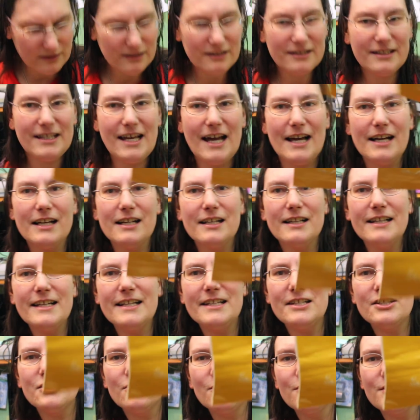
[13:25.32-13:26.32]
Yeah,
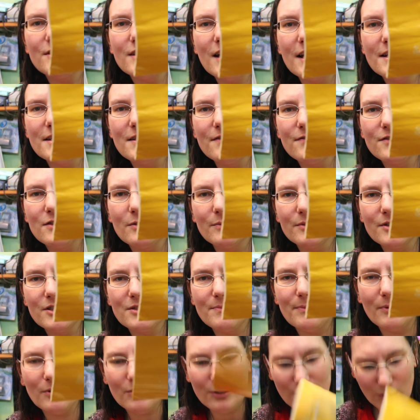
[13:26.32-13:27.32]
clearly shows signs of someone
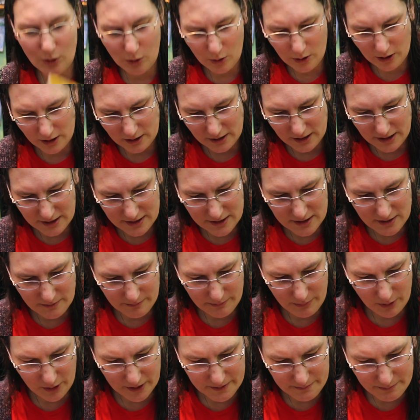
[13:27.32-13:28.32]
spilled cork on it at some
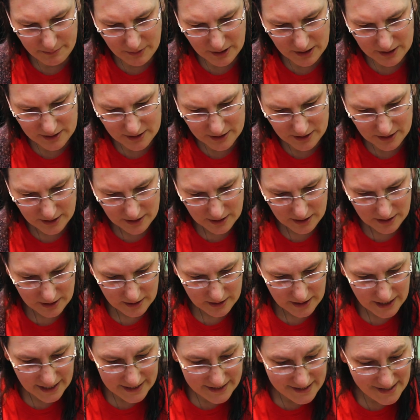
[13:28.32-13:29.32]
point, but
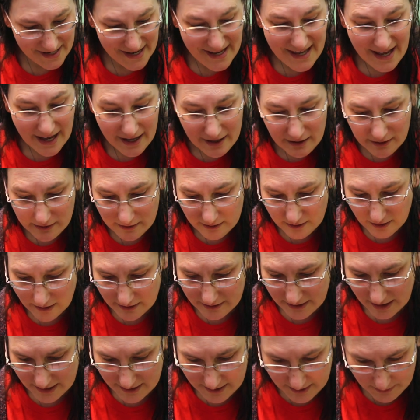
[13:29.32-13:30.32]
it's here,
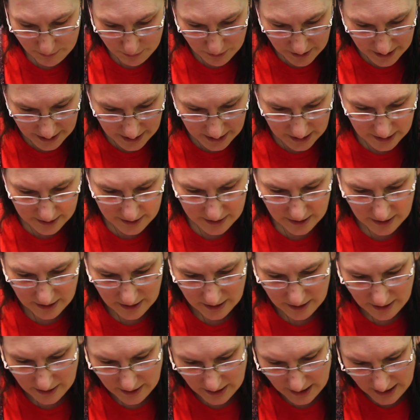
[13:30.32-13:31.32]
and that's pretty good.
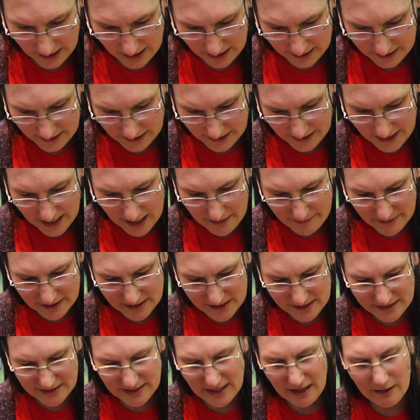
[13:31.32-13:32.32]
And the game
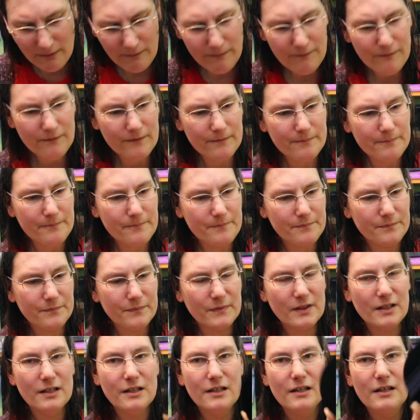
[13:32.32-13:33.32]
itself,
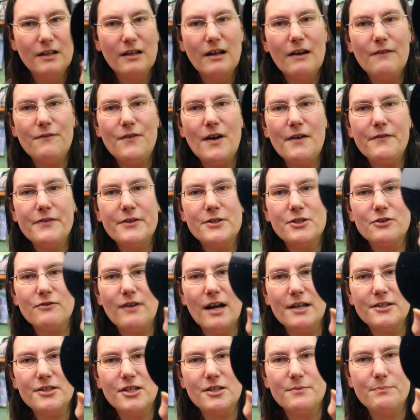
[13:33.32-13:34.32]
a fair few
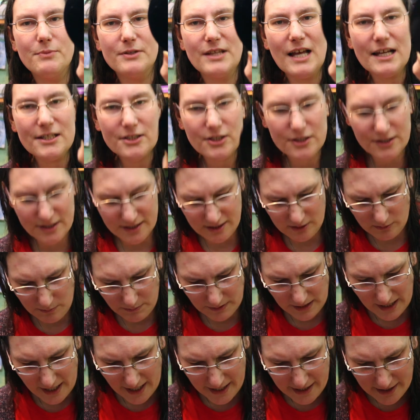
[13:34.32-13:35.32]
scratches, but that should still
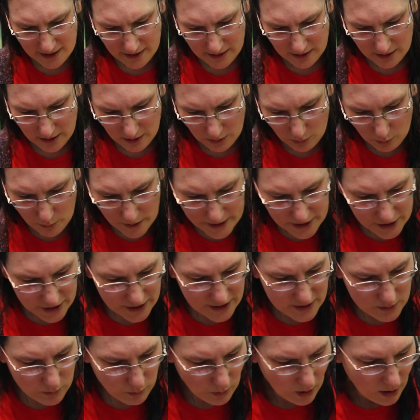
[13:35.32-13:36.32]
play, which
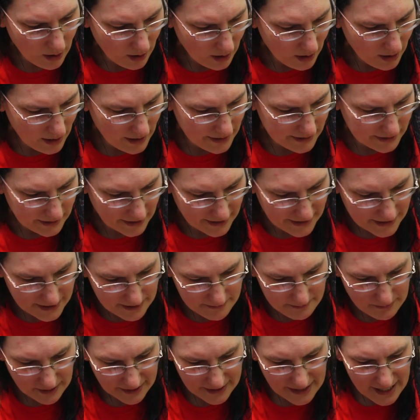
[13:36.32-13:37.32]
is what I like
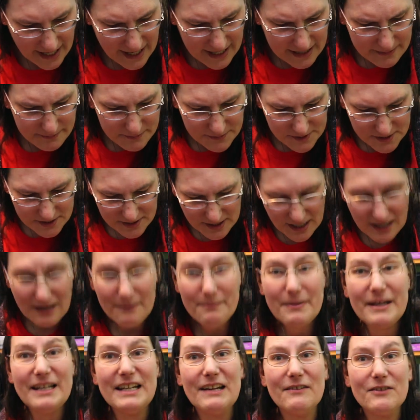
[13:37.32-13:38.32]
in my games.
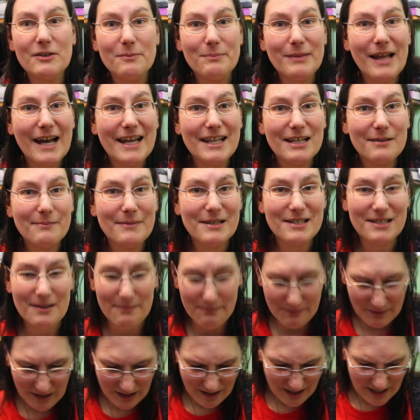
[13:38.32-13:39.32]
Being able to play them is
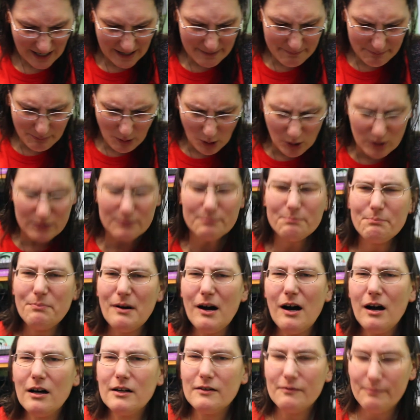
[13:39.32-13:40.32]
an important
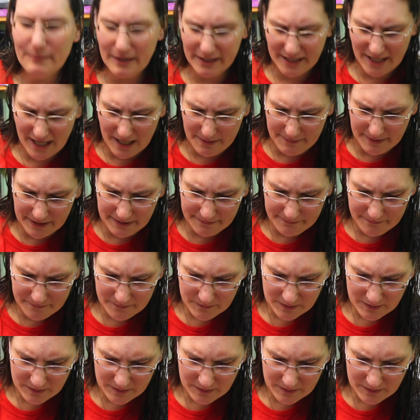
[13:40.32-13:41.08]
part of my gaming,